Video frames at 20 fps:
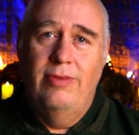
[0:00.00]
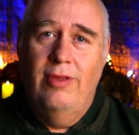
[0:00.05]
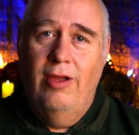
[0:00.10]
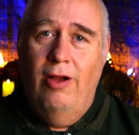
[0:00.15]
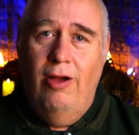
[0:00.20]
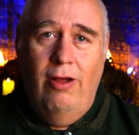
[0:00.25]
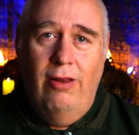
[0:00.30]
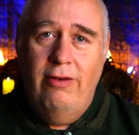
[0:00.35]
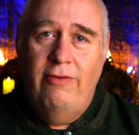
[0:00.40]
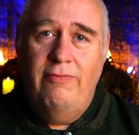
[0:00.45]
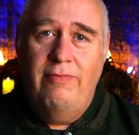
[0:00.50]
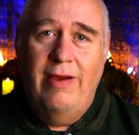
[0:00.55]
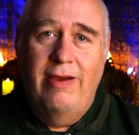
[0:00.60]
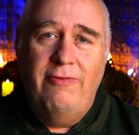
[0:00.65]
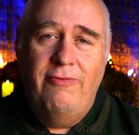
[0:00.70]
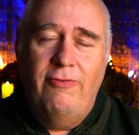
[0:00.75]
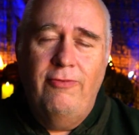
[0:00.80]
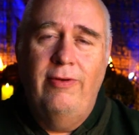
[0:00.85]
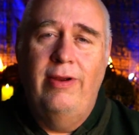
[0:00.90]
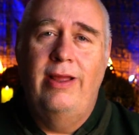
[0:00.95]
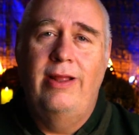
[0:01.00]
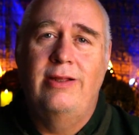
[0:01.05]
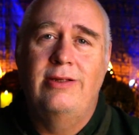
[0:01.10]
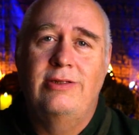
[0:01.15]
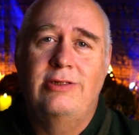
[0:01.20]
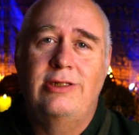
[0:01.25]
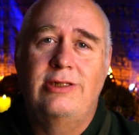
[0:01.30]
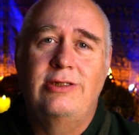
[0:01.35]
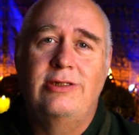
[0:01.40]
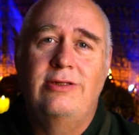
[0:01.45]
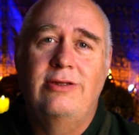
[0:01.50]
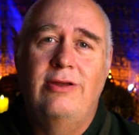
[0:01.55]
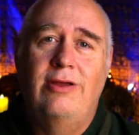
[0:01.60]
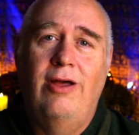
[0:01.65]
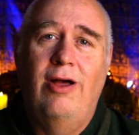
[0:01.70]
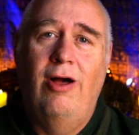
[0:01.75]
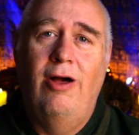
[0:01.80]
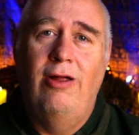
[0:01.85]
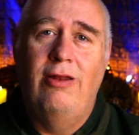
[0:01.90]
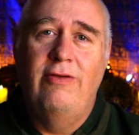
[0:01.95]
all of my friends,
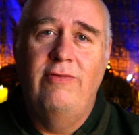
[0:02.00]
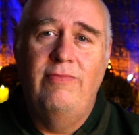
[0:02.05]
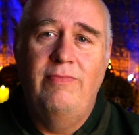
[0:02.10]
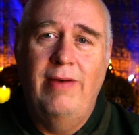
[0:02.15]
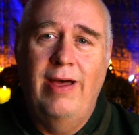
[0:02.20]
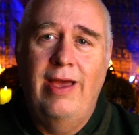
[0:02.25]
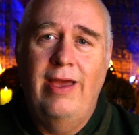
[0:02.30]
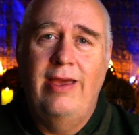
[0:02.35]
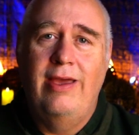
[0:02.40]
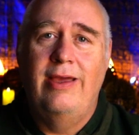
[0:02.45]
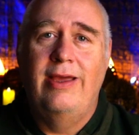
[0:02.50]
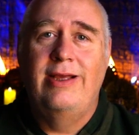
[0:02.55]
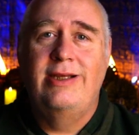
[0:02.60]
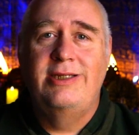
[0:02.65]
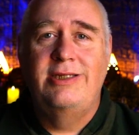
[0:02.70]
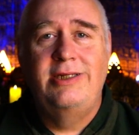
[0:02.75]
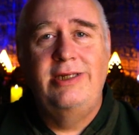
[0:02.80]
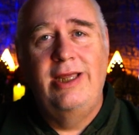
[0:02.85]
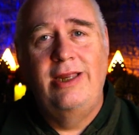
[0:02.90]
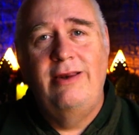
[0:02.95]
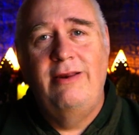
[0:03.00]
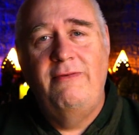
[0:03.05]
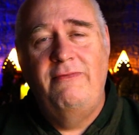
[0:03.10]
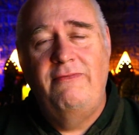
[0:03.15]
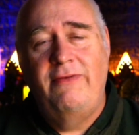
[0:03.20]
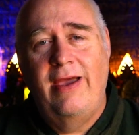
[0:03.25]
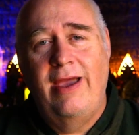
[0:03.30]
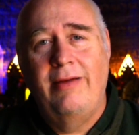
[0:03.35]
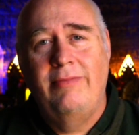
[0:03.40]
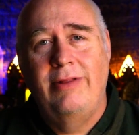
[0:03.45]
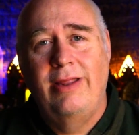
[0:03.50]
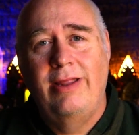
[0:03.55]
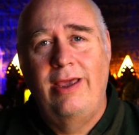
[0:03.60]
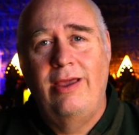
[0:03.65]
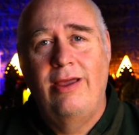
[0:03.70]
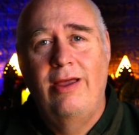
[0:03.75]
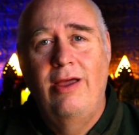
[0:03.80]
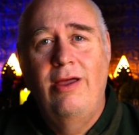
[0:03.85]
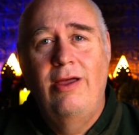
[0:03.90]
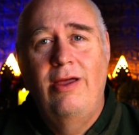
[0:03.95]
all of my extended family,